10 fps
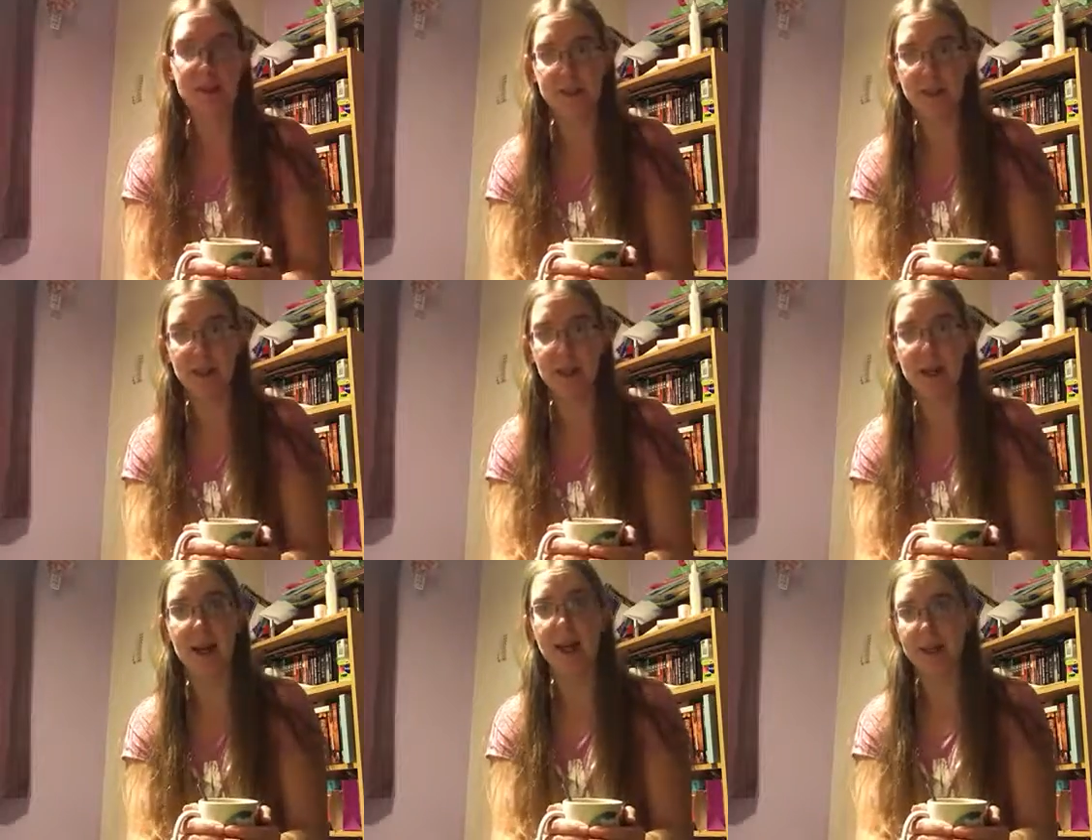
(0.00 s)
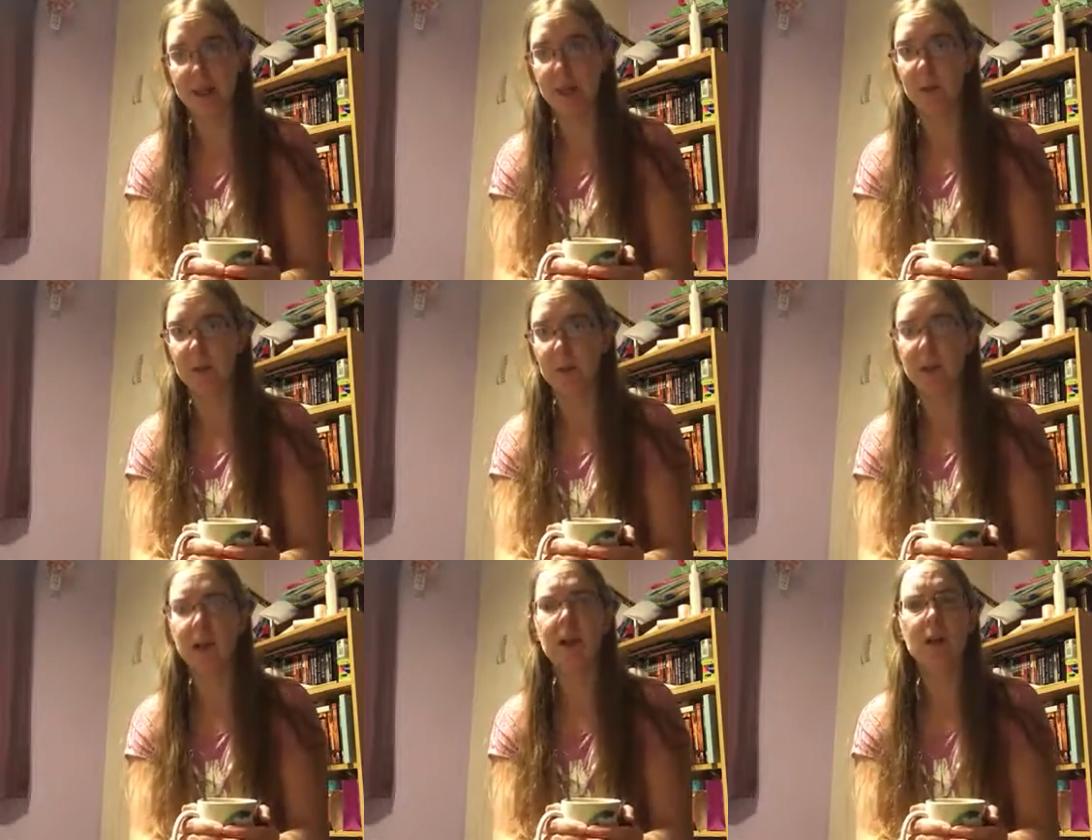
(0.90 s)
for stimming, and I get told,
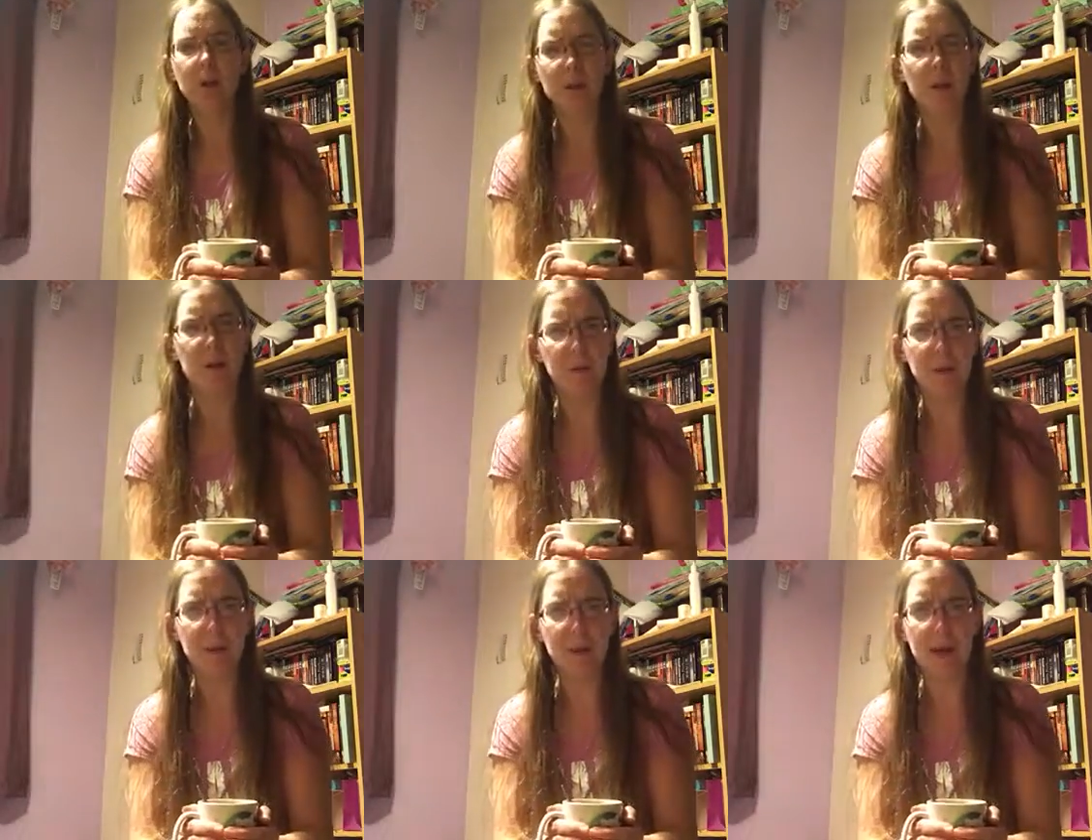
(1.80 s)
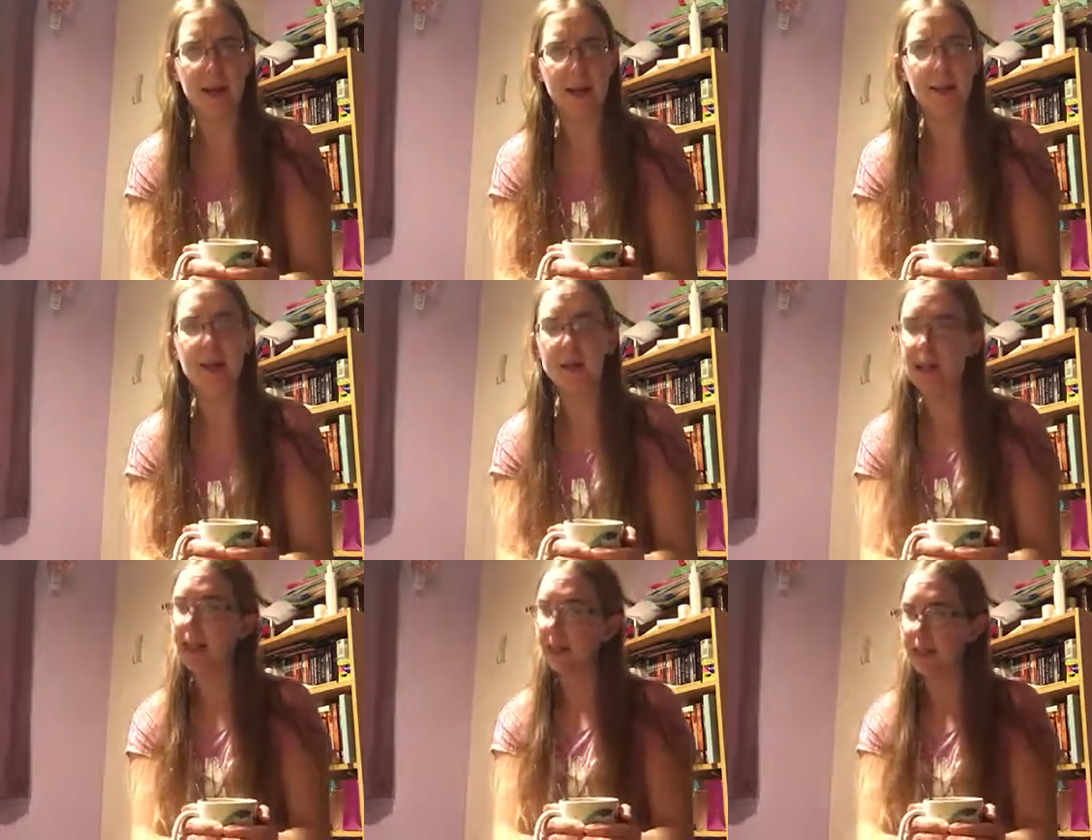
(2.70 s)
stop doing that, you
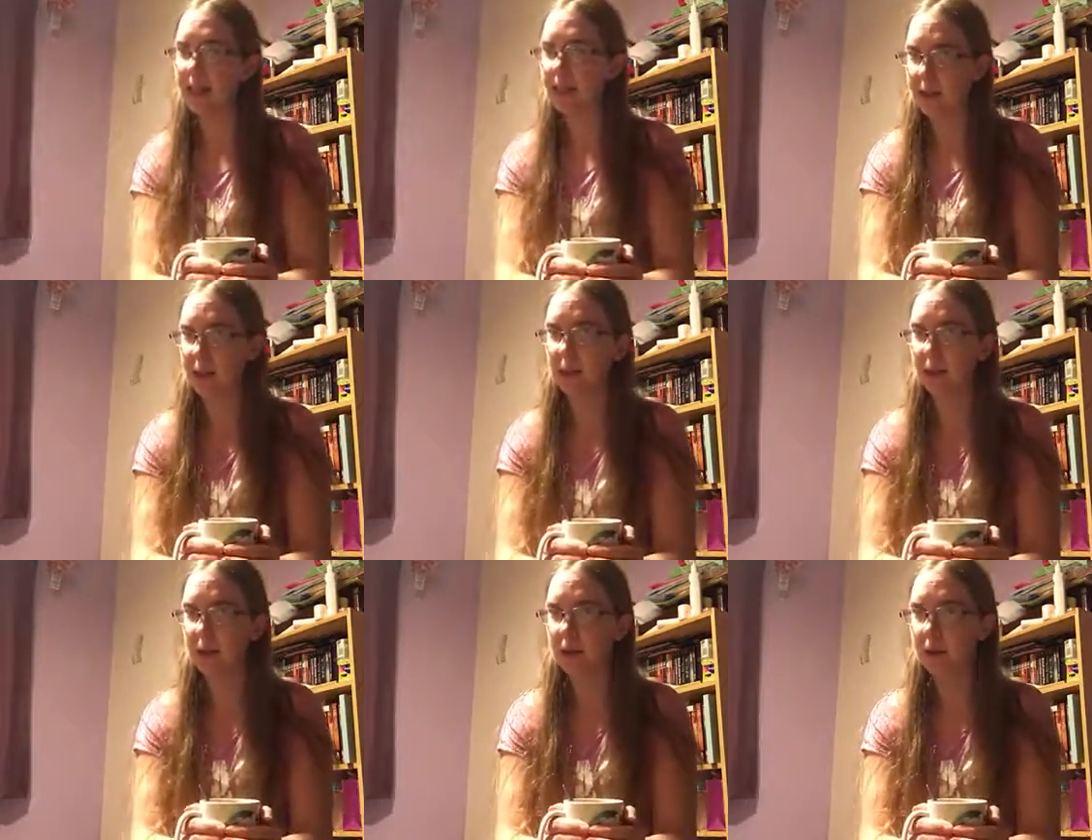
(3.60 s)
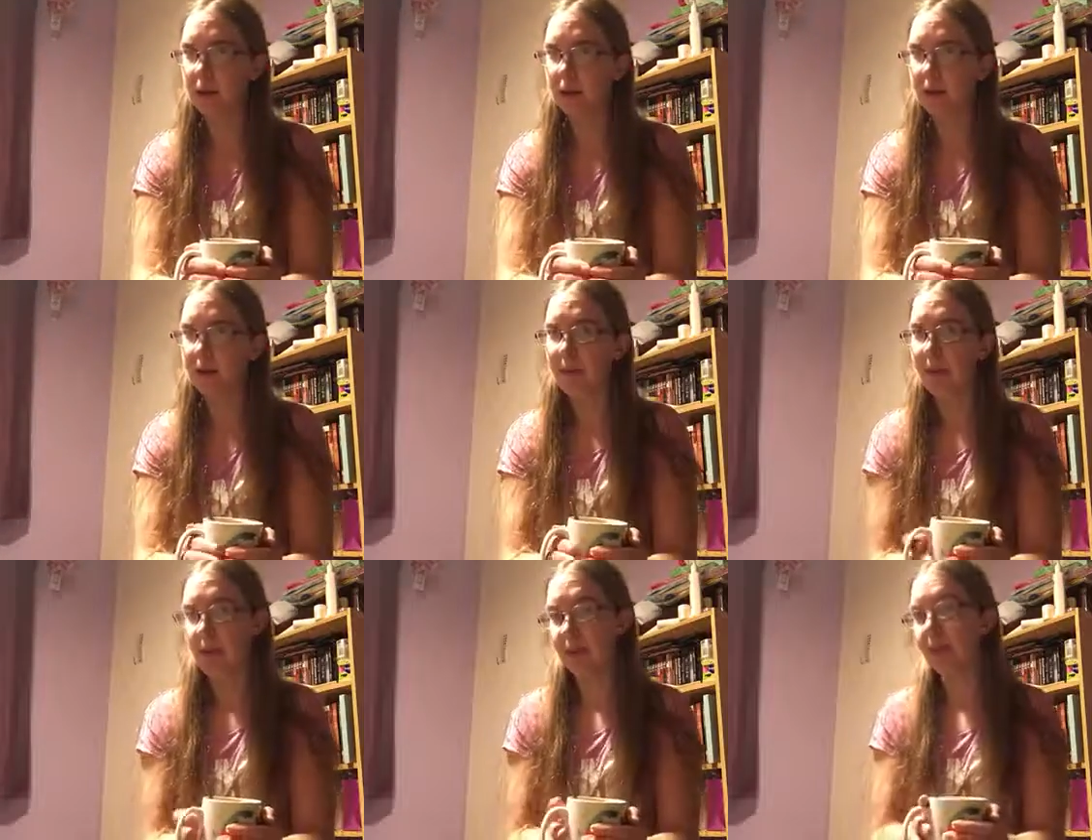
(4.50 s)
need to sit still.
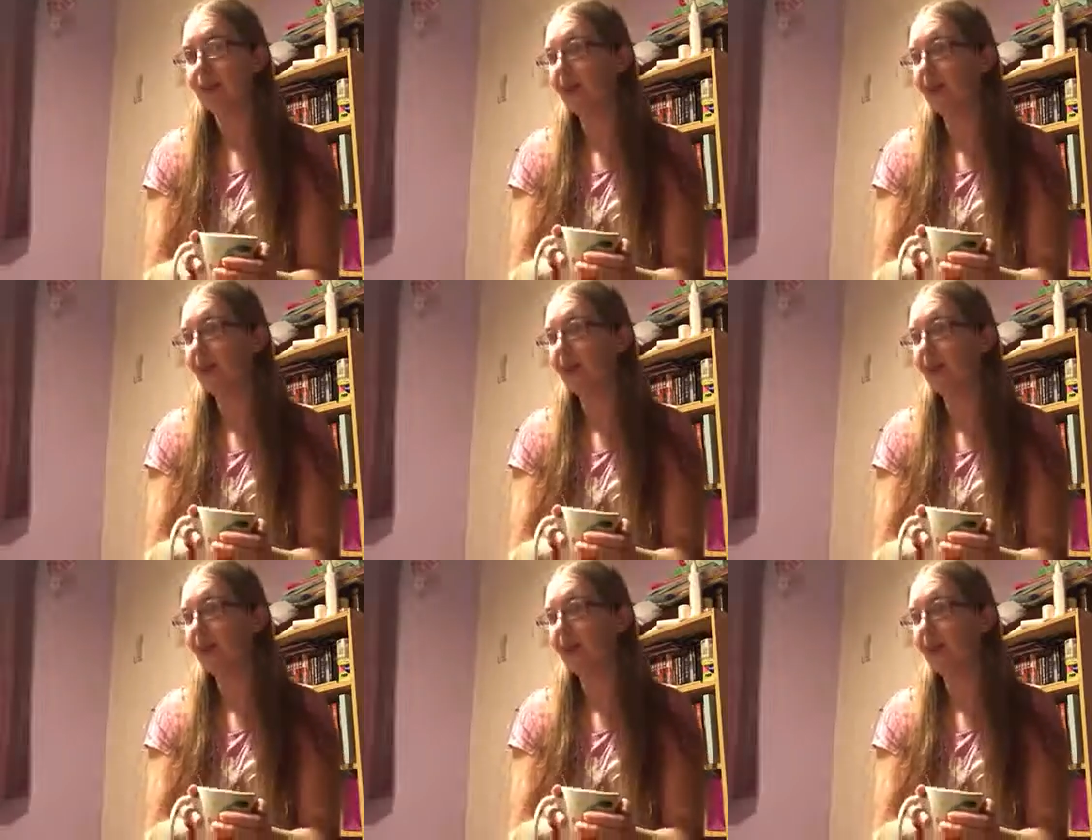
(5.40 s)
And this